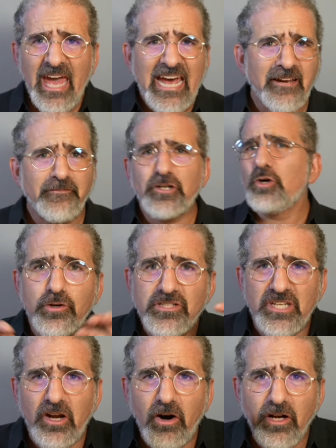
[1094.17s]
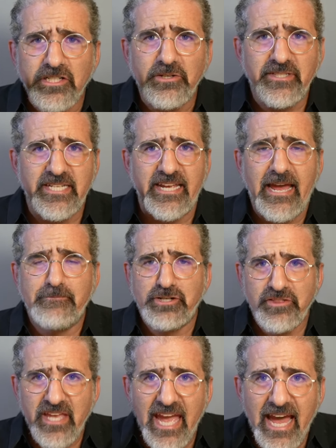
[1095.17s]
And of course, it also has to capture
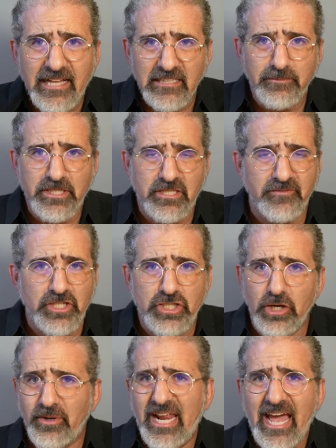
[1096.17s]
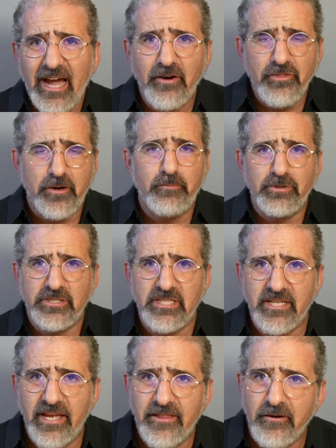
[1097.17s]
the elements of the show and how they're put
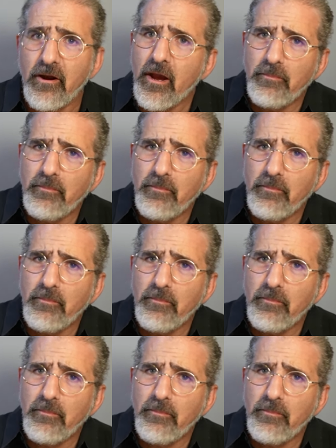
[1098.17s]
together.